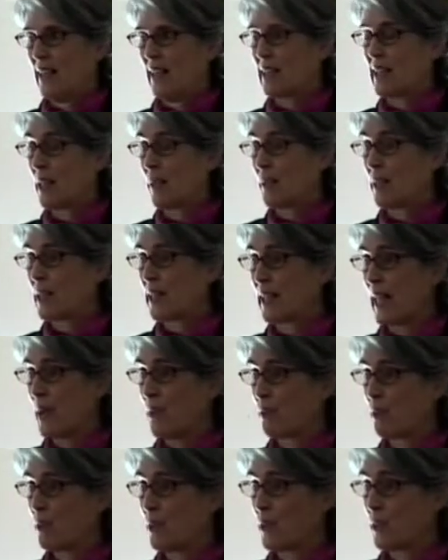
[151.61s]
some
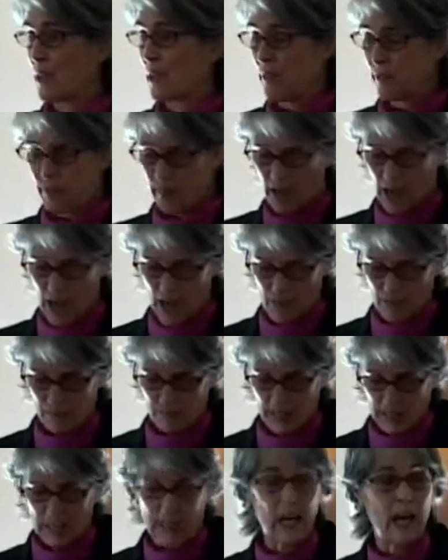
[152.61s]
examples of
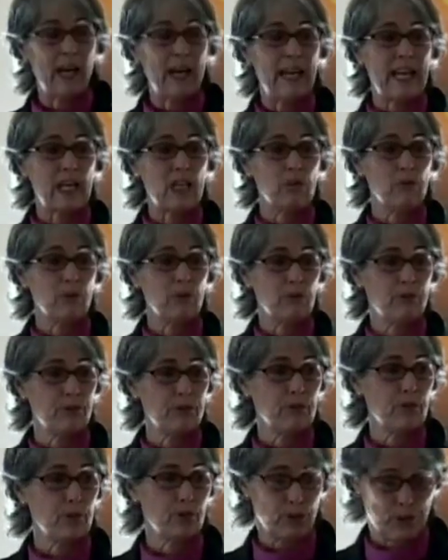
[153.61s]
non-edible
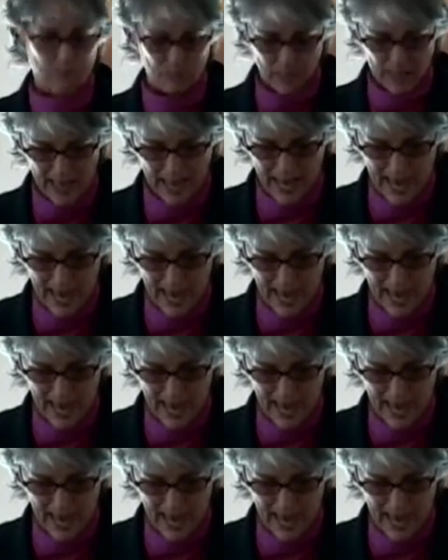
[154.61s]
food?